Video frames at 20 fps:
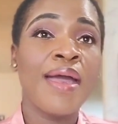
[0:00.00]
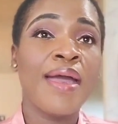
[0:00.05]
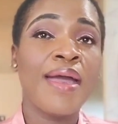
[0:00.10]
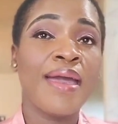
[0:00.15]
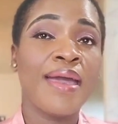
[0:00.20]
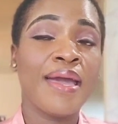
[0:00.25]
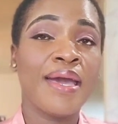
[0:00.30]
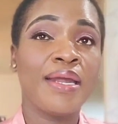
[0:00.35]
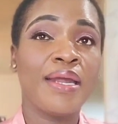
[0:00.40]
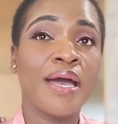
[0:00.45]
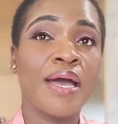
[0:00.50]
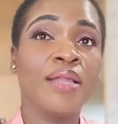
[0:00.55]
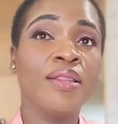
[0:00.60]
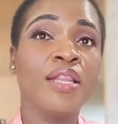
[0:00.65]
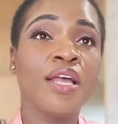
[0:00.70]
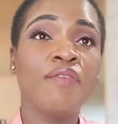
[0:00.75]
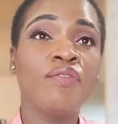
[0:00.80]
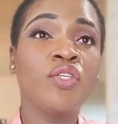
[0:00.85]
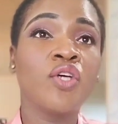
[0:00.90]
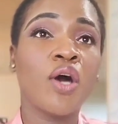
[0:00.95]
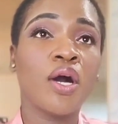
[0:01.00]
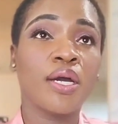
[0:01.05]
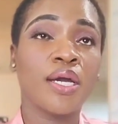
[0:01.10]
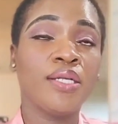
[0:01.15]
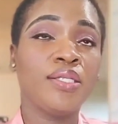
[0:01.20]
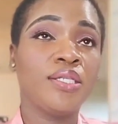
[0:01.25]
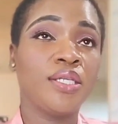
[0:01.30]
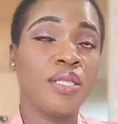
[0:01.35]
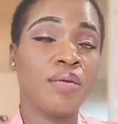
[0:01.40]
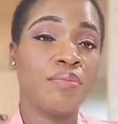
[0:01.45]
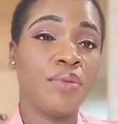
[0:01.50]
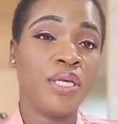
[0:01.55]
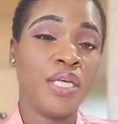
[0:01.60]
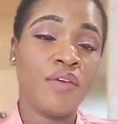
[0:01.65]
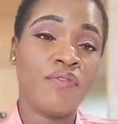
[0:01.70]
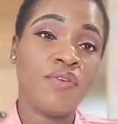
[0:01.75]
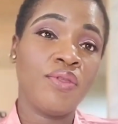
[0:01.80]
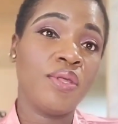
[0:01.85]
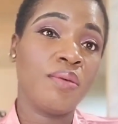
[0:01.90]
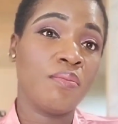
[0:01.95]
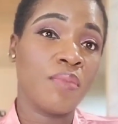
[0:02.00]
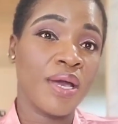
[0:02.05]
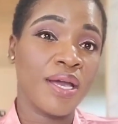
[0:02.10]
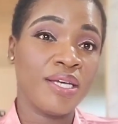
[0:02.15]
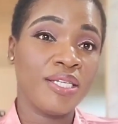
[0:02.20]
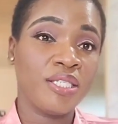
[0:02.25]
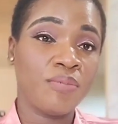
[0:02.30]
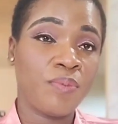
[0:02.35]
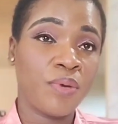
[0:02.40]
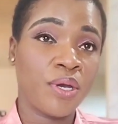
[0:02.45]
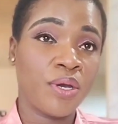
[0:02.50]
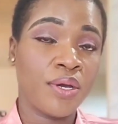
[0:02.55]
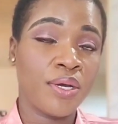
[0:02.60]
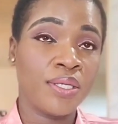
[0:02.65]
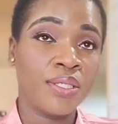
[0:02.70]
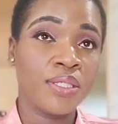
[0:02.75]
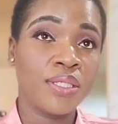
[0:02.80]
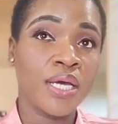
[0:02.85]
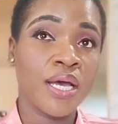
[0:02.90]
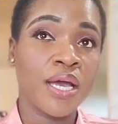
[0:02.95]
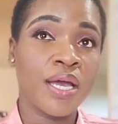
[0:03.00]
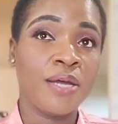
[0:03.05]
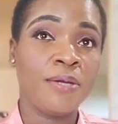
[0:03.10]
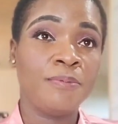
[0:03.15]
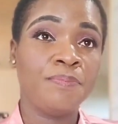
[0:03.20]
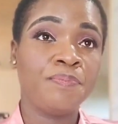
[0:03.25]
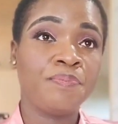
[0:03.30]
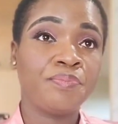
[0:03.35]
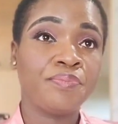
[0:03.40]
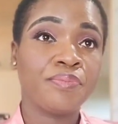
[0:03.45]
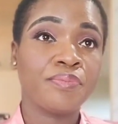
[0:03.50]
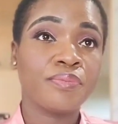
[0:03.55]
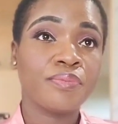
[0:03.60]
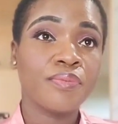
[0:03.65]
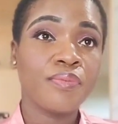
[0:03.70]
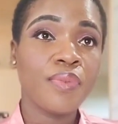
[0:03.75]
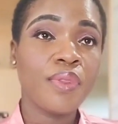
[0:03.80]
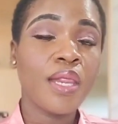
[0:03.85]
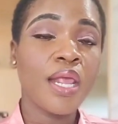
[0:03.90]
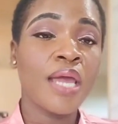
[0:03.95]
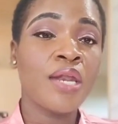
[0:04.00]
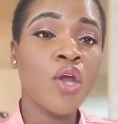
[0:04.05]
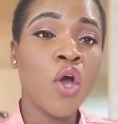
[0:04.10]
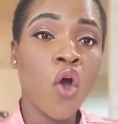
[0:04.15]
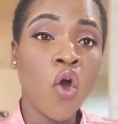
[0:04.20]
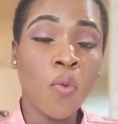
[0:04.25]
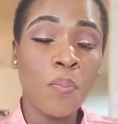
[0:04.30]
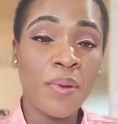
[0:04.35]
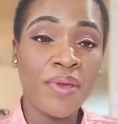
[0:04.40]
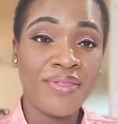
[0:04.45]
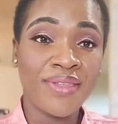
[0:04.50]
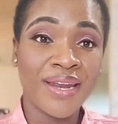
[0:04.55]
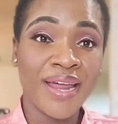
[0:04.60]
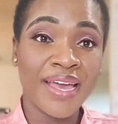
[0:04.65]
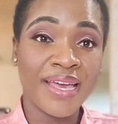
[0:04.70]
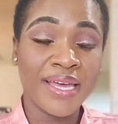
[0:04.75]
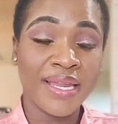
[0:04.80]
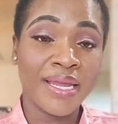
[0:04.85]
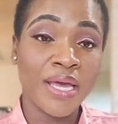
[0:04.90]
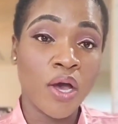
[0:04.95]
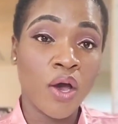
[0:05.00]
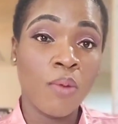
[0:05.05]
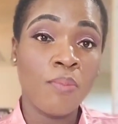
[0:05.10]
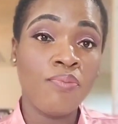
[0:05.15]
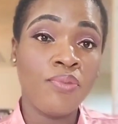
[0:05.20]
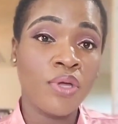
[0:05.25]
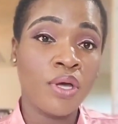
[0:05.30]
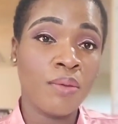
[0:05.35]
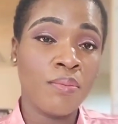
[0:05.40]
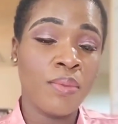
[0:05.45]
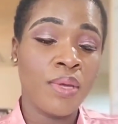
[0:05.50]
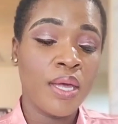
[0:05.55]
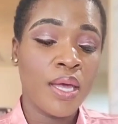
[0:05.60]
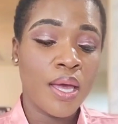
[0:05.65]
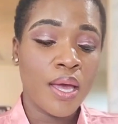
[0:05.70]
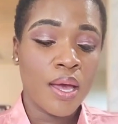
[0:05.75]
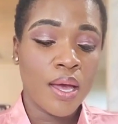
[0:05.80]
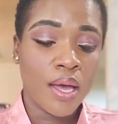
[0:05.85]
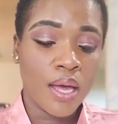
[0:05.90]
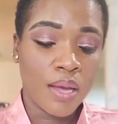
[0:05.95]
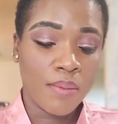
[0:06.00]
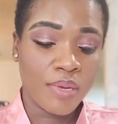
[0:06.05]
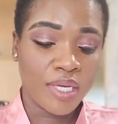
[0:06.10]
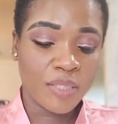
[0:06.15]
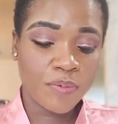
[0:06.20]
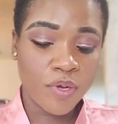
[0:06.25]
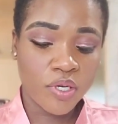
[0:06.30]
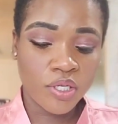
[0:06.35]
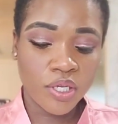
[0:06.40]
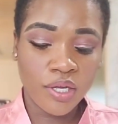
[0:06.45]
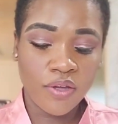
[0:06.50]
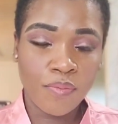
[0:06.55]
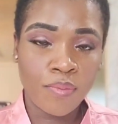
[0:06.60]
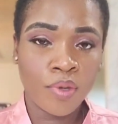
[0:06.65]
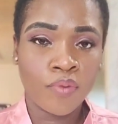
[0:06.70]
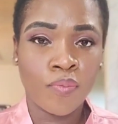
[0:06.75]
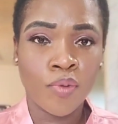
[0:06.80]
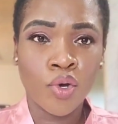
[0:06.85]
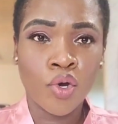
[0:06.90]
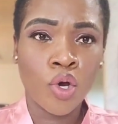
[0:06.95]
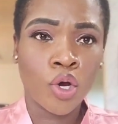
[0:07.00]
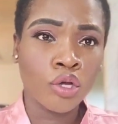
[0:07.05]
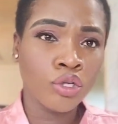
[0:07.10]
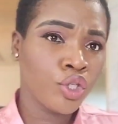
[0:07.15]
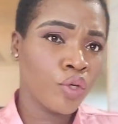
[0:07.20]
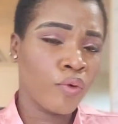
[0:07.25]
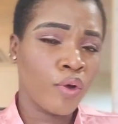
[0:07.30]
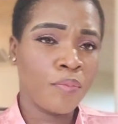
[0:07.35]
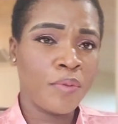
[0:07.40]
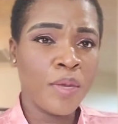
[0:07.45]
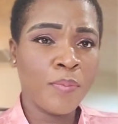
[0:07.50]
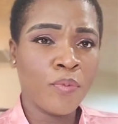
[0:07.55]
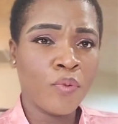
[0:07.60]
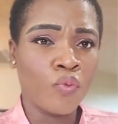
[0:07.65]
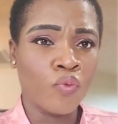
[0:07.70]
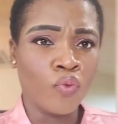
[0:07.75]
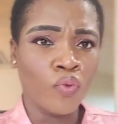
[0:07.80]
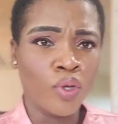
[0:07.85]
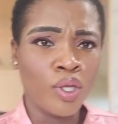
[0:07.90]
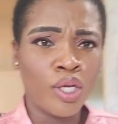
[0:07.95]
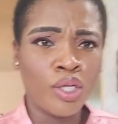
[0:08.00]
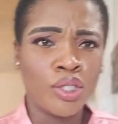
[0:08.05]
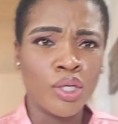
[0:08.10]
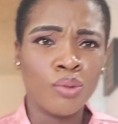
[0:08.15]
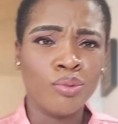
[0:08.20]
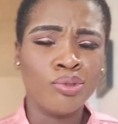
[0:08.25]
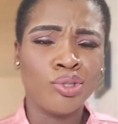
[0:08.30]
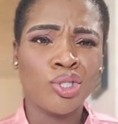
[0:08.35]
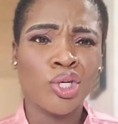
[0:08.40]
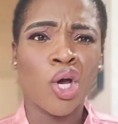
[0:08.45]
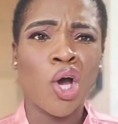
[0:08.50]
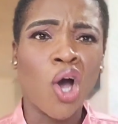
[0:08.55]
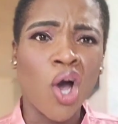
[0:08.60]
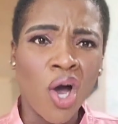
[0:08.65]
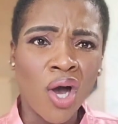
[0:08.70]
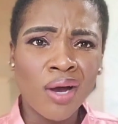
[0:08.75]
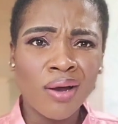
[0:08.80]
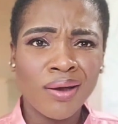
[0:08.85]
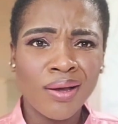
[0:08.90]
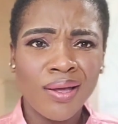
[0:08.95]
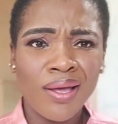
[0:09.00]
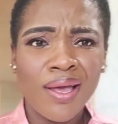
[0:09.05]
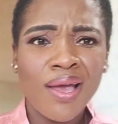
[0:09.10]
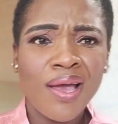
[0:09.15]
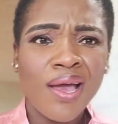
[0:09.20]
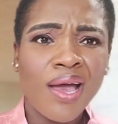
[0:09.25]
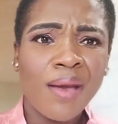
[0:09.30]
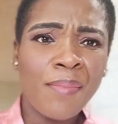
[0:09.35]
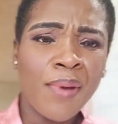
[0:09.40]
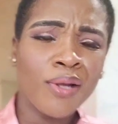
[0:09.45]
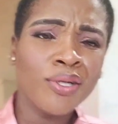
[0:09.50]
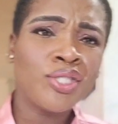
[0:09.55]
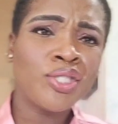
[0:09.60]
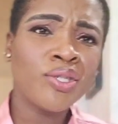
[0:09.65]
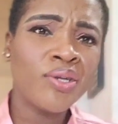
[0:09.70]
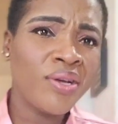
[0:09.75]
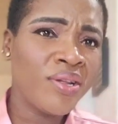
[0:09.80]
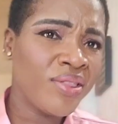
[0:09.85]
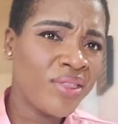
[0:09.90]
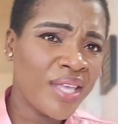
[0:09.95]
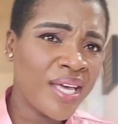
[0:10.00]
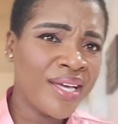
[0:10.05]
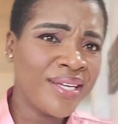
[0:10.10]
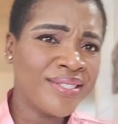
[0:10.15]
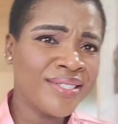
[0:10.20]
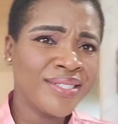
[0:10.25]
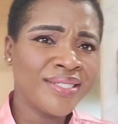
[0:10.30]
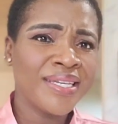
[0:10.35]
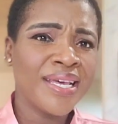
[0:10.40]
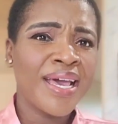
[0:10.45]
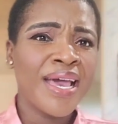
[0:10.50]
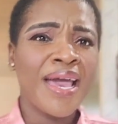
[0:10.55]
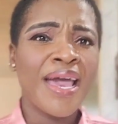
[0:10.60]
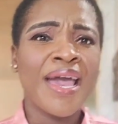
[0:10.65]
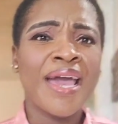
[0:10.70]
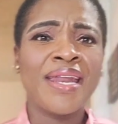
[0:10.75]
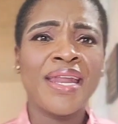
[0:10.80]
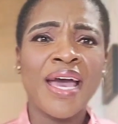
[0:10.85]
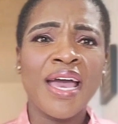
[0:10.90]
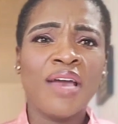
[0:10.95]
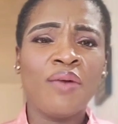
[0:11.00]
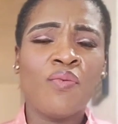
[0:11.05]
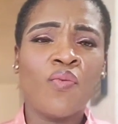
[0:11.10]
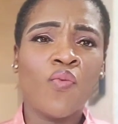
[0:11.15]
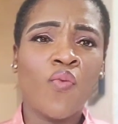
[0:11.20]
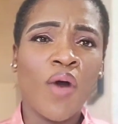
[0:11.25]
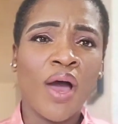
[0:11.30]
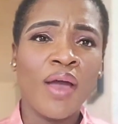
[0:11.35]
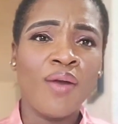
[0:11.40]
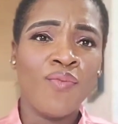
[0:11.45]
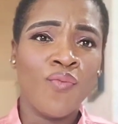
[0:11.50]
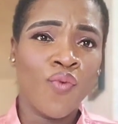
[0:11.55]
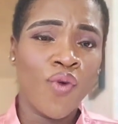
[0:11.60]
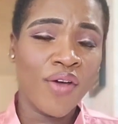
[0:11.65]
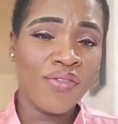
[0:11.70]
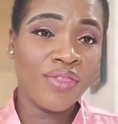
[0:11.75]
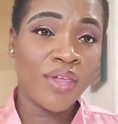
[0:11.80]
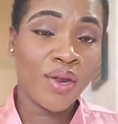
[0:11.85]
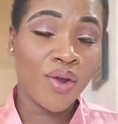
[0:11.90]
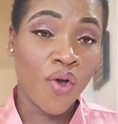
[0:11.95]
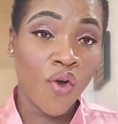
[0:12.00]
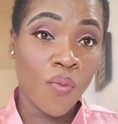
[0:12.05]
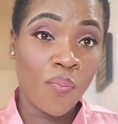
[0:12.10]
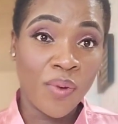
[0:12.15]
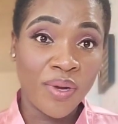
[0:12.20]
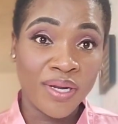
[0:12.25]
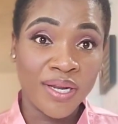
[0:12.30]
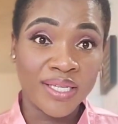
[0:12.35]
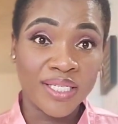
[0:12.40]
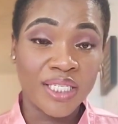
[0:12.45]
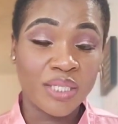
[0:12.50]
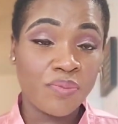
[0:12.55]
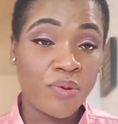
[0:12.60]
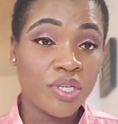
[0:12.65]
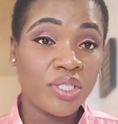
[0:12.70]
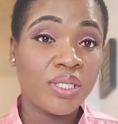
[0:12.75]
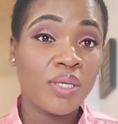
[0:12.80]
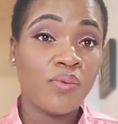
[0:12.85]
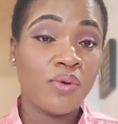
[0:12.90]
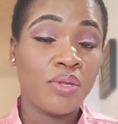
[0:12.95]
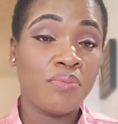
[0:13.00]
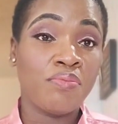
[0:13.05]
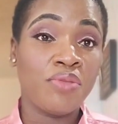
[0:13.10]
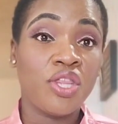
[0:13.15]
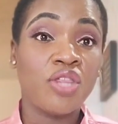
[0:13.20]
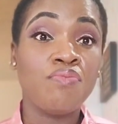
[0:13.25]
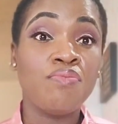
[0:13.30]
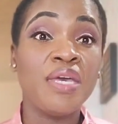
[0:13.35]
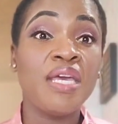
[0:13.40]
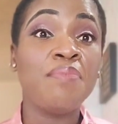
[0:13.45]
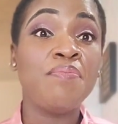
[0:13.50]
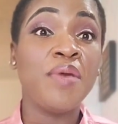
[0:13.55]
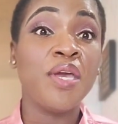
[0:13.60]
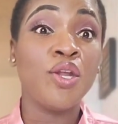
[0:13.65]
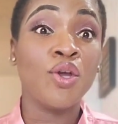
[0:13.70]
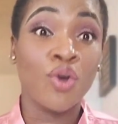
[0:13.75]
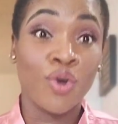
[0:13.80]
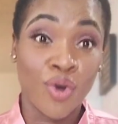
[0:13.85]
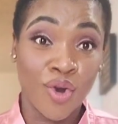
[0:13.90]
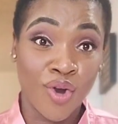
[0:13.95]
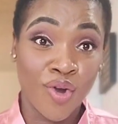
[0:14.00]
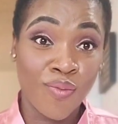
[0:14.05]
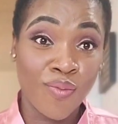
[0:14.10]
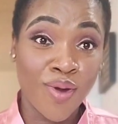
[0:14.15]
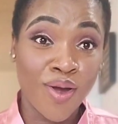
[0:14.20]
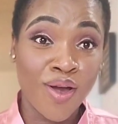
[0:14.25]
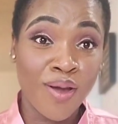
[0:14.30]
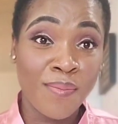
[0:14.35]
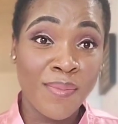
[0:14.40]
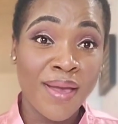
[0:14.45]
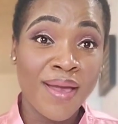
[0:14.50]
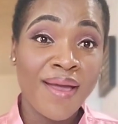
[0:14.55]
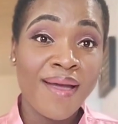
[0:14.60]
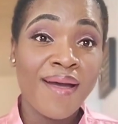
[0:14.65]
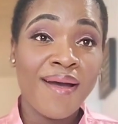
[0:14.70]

And I love talking to them and giving them my experience. I and hoping that I can help them, um, especially coming from a culture where people really don't talk about certain things. And I, I want that openness, especially with, with me being a girl mom.